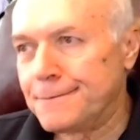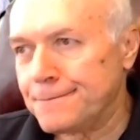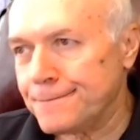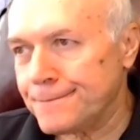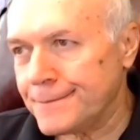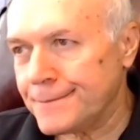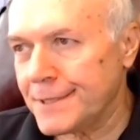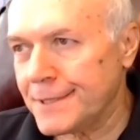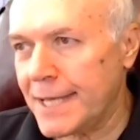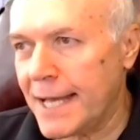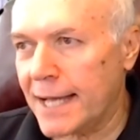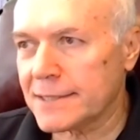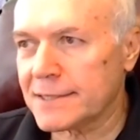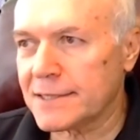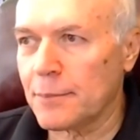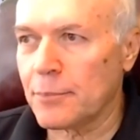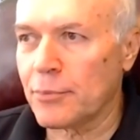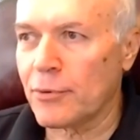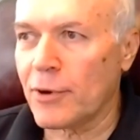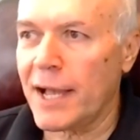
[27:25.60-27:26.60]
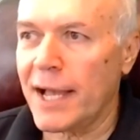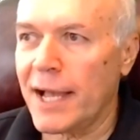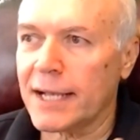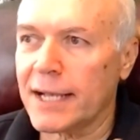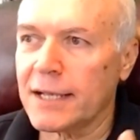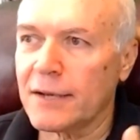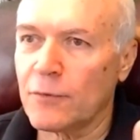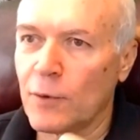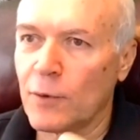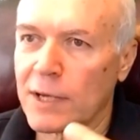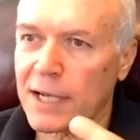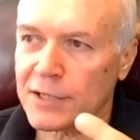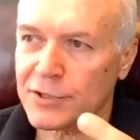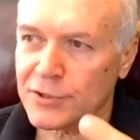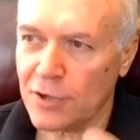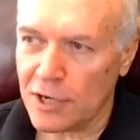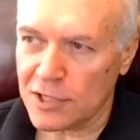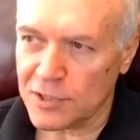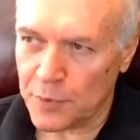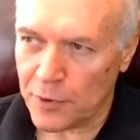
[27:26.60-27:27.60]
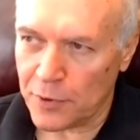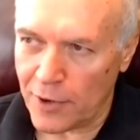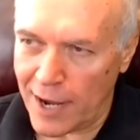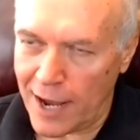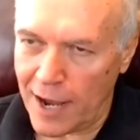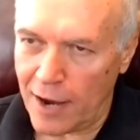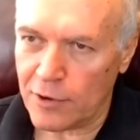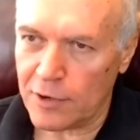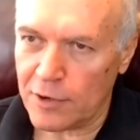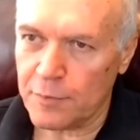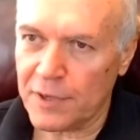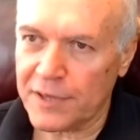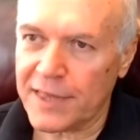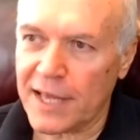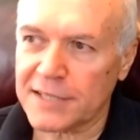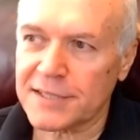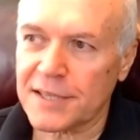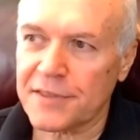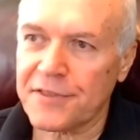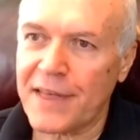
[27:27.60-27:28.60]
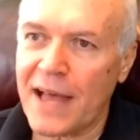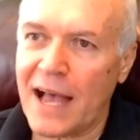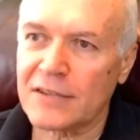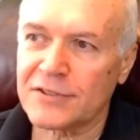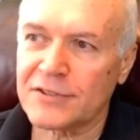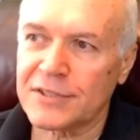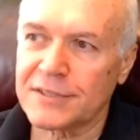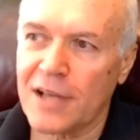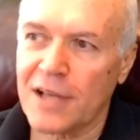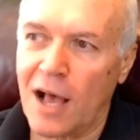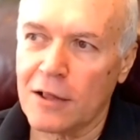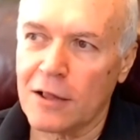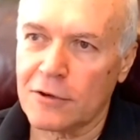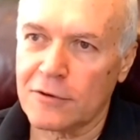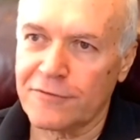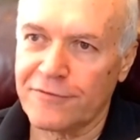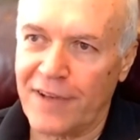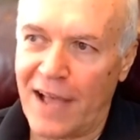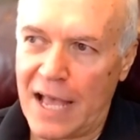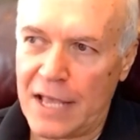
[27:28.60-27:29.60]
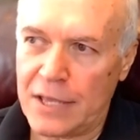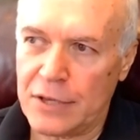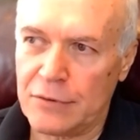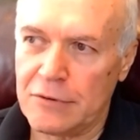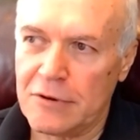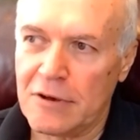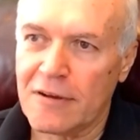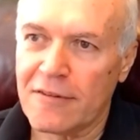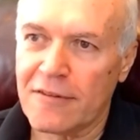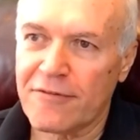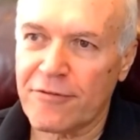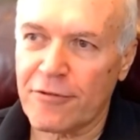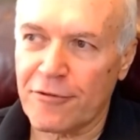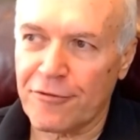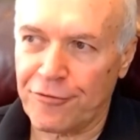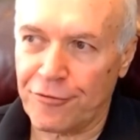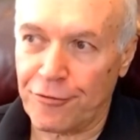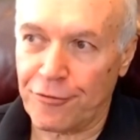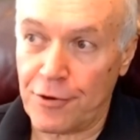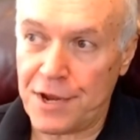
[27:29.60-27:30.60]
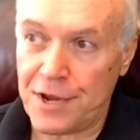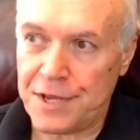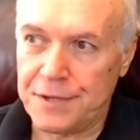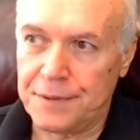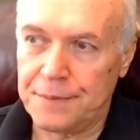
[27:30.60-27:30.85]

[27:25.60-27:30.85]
not to brag of what I charge per hour, but that's $1,000 value for free.